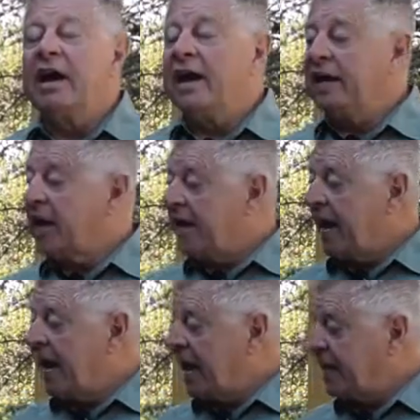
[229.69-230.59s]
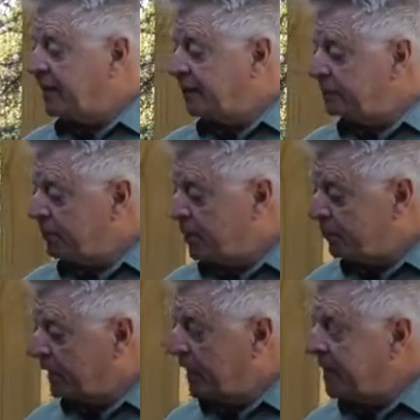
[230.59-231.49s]
And I
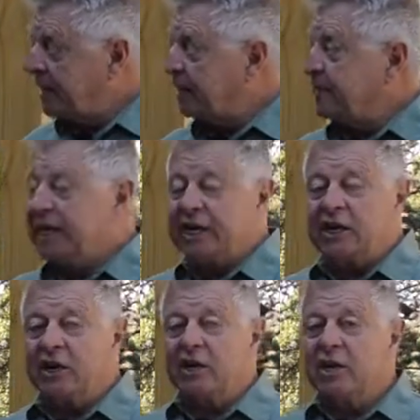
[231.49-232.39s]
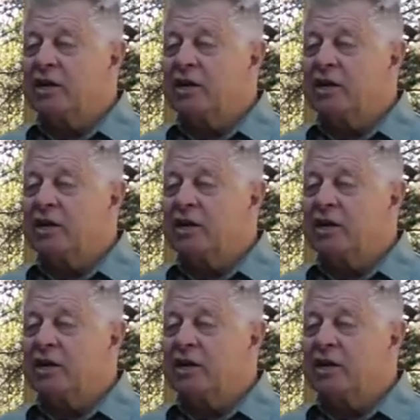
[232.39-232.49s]
planted it here